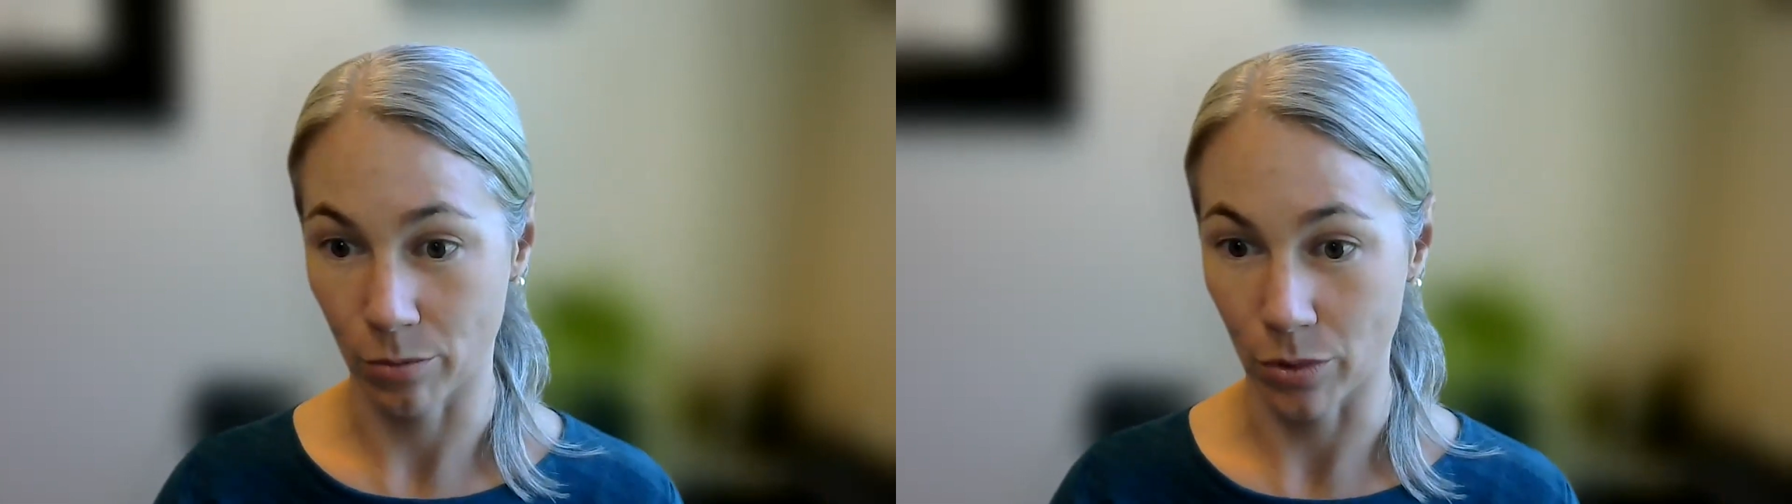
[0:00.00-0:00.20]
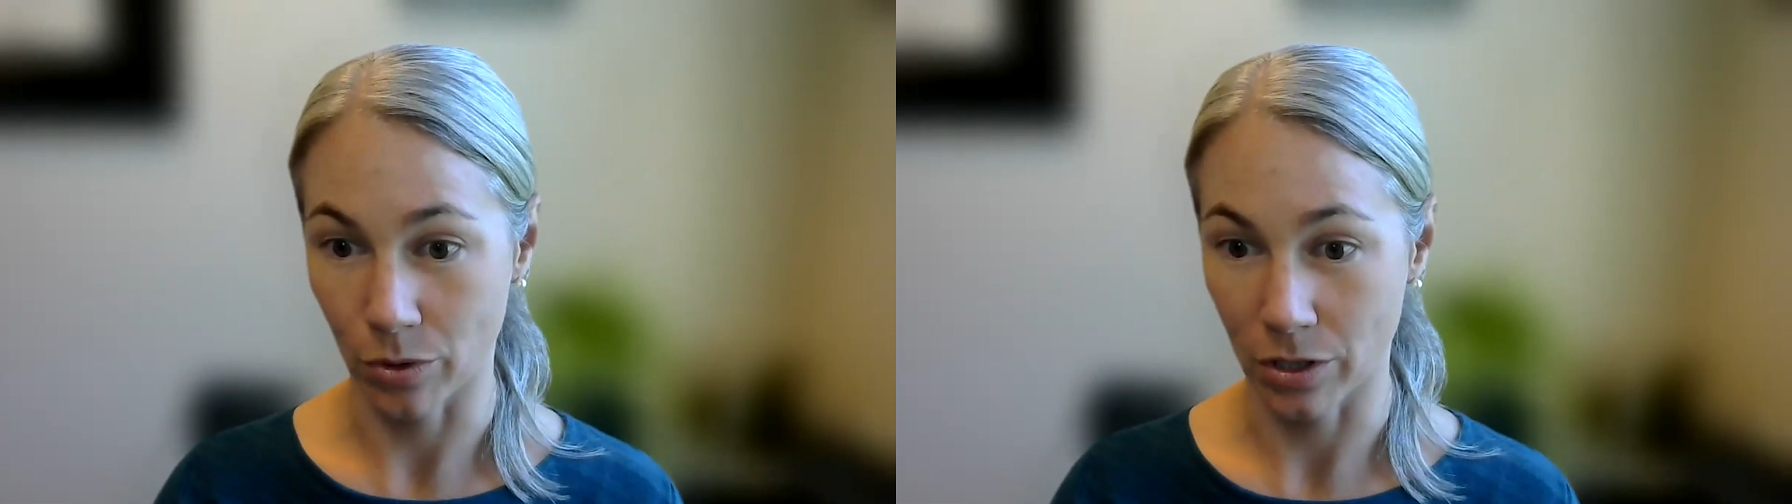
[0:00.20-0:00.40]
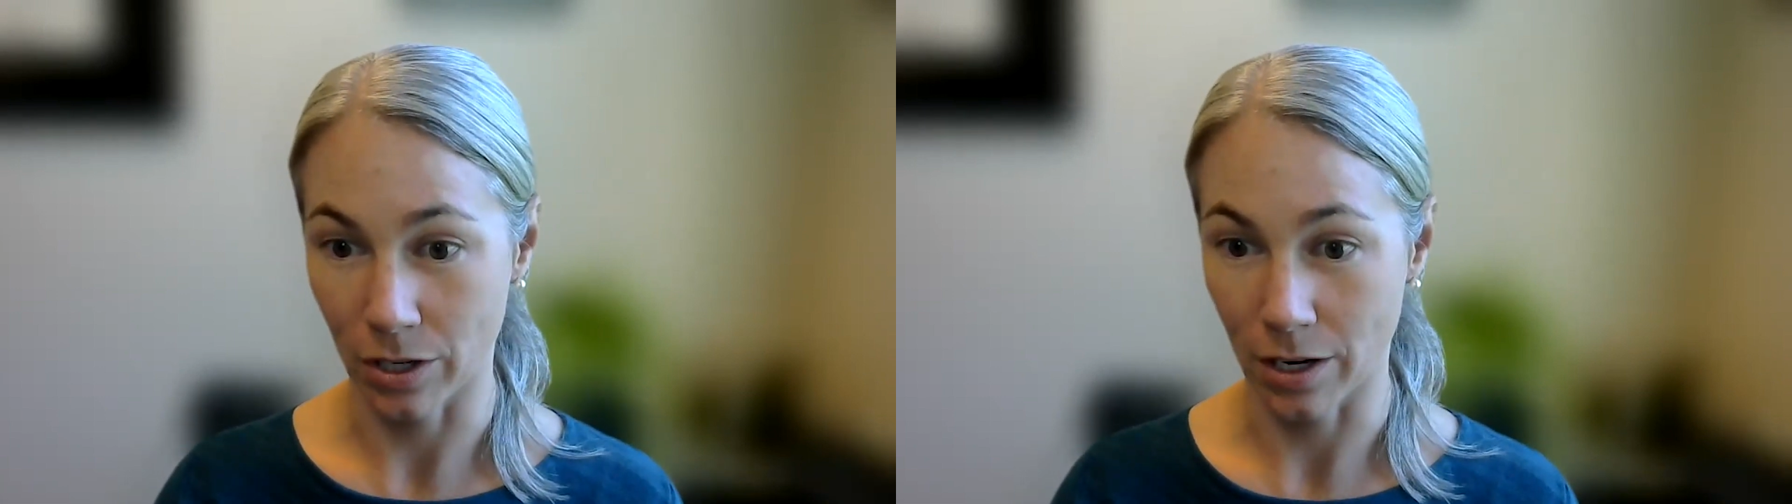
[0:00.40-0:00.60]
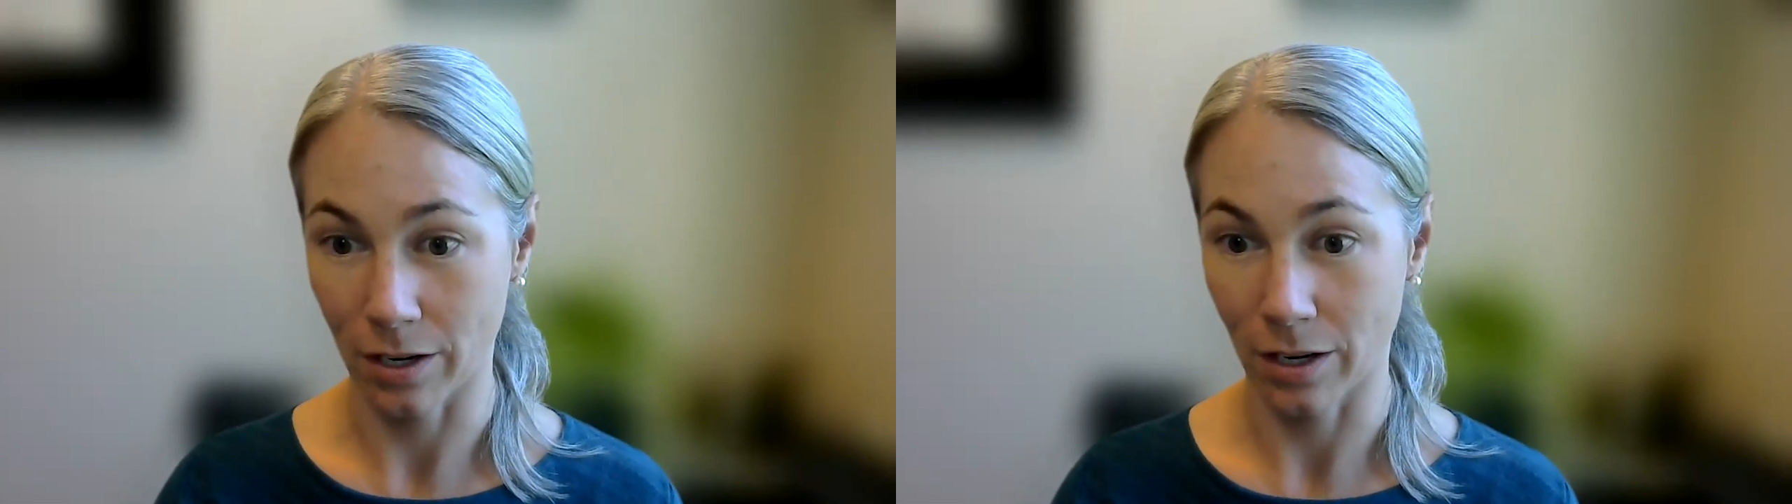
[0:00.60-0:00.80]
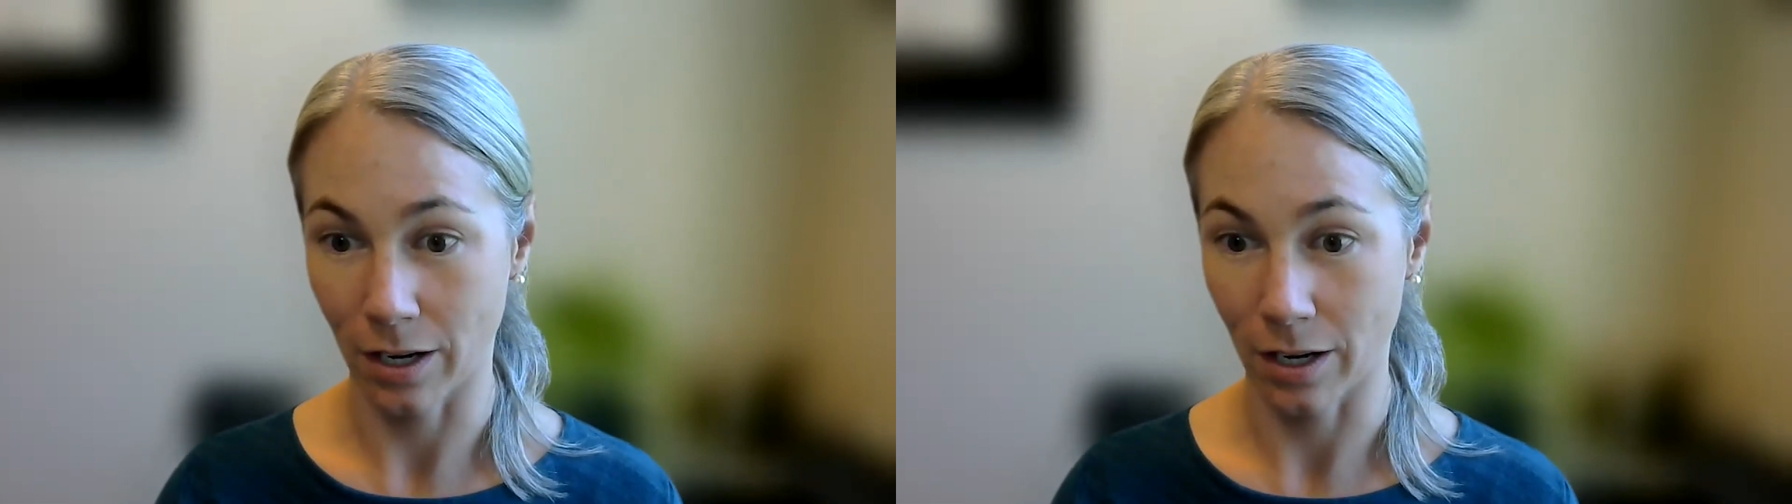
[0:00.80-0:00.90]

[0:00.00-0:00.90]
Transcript: community